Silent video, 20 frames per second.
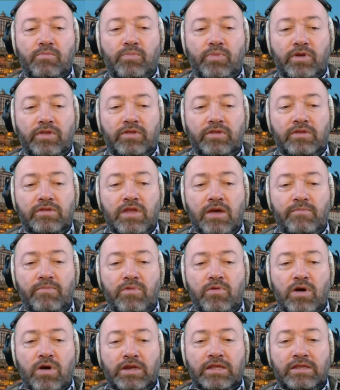but
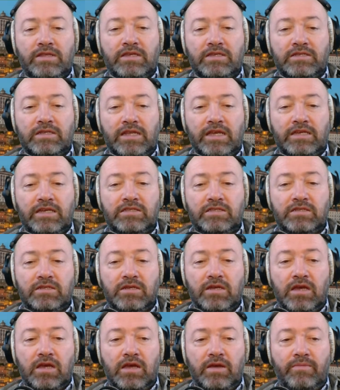number one in this list,
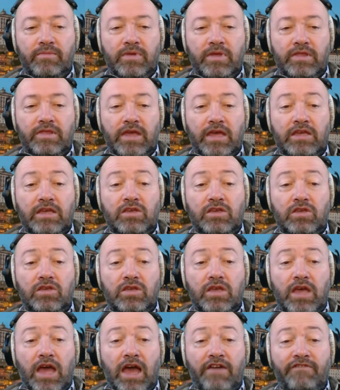they
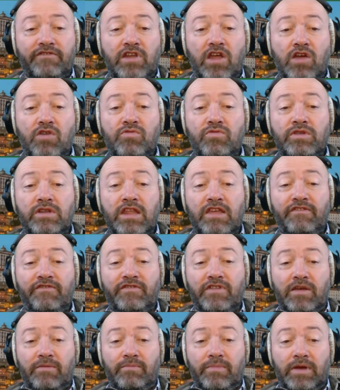have no NIF
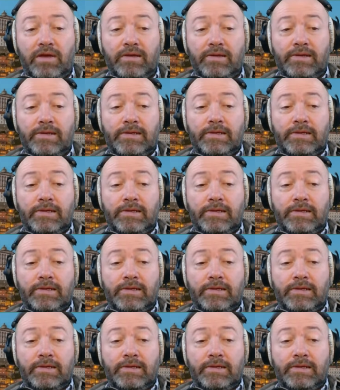number,